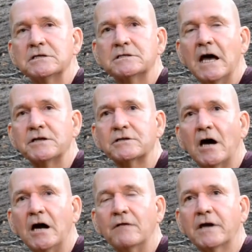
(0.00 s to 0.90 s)
just
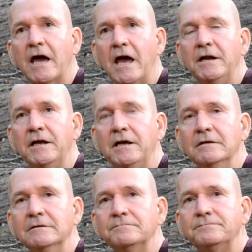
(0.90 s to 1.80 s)
outside of
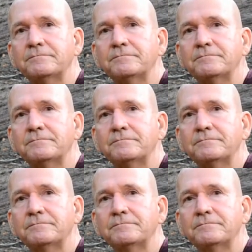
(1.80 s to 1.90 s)
Kandy.